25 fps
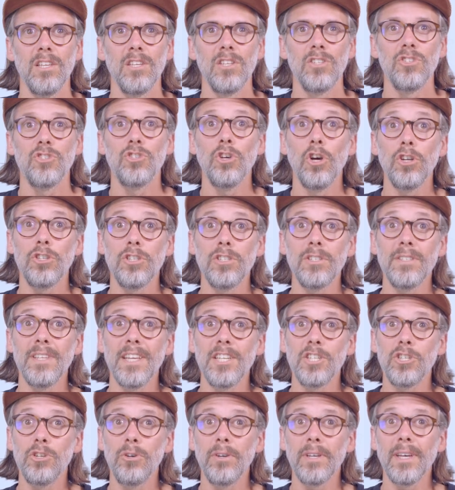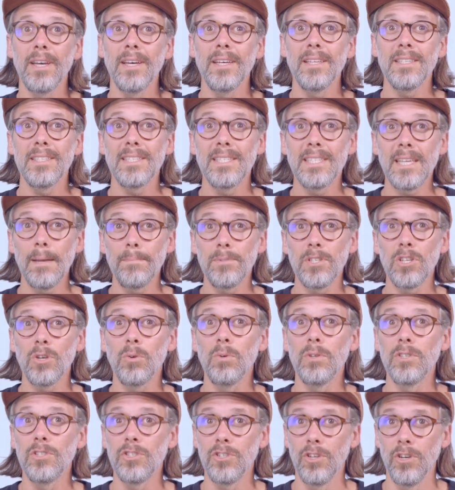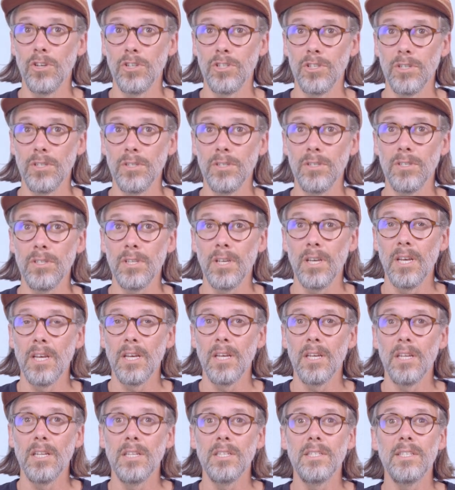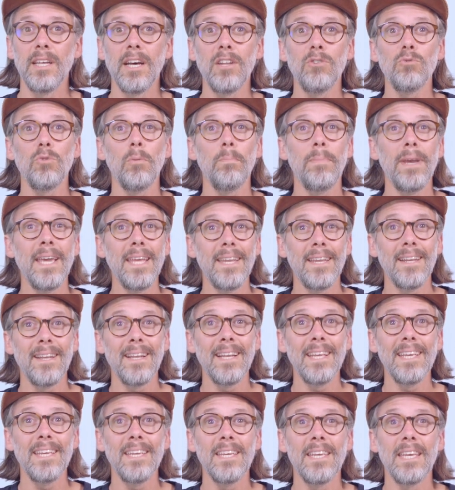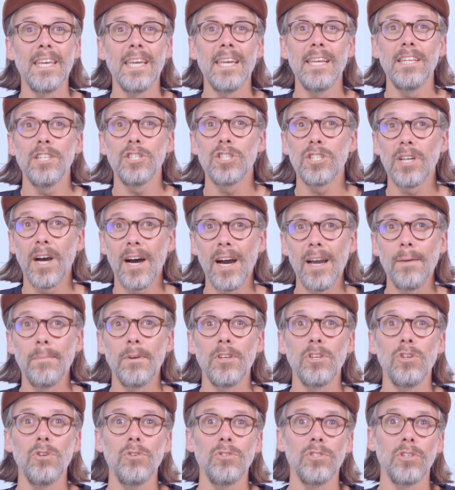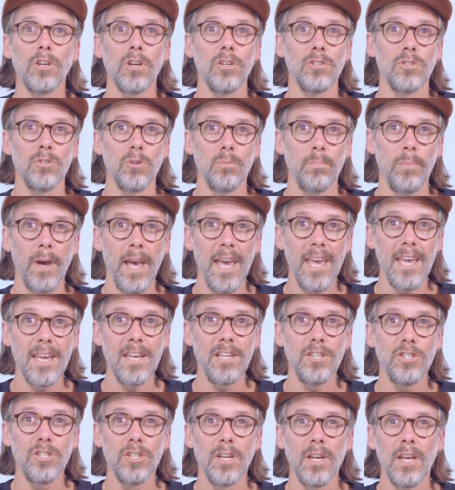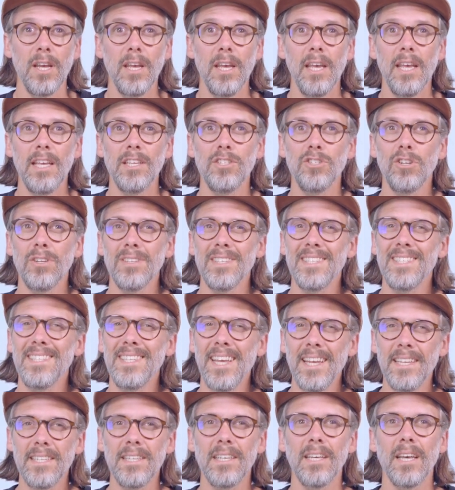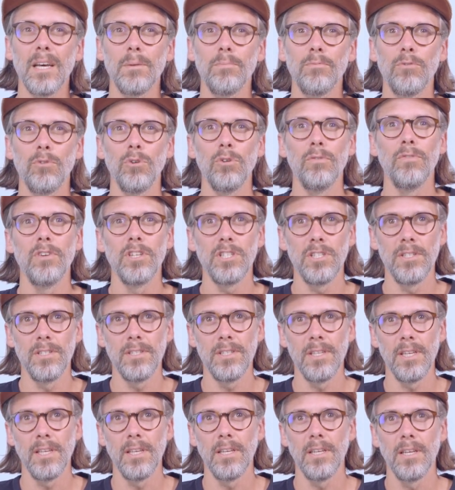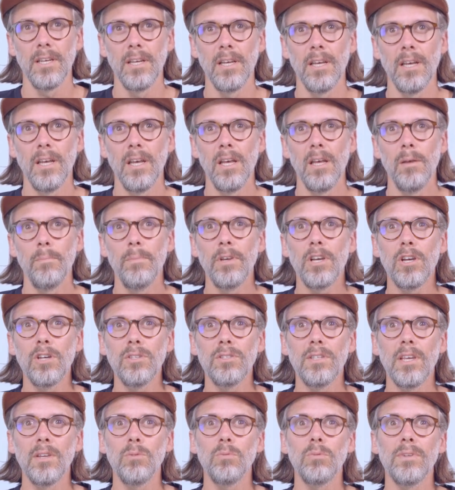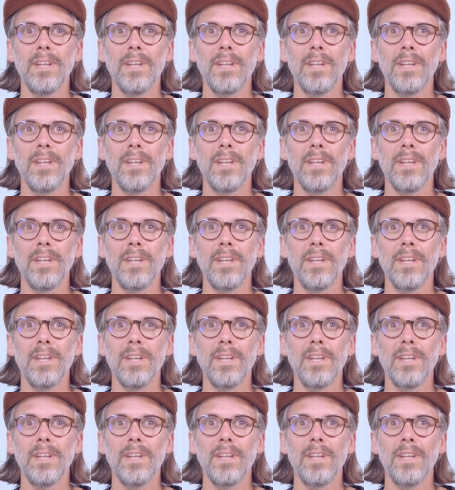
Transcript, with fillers: Searches that trigger subsequent searches, done repeatedly each time a user goes to a page, is not setting up for efficiency because it